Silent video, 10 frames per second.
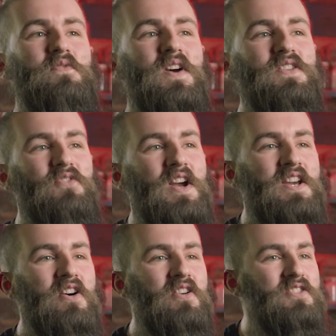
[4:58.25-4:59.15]
of advice for any
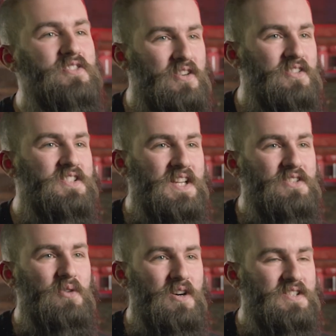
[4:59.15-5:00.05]
artist or
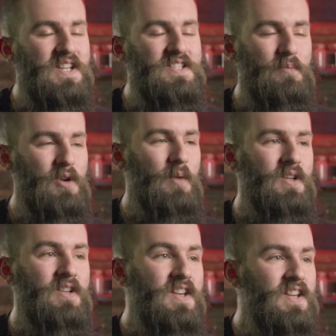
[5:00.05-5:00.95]
tattoo artist that is
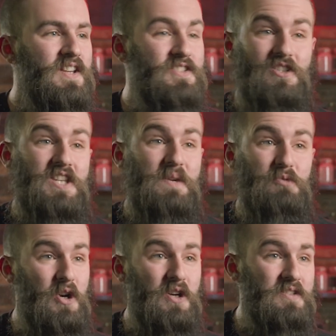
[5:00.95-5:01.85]
upcoming is just keep
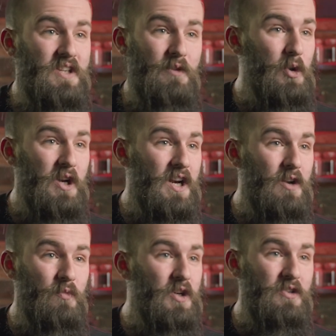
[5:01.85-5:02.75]
drawing. Keep working
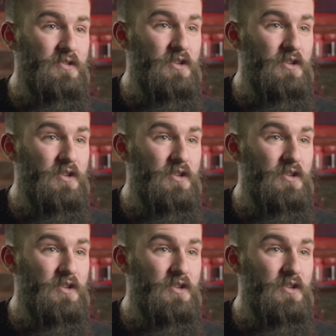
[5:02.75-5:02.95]
on what you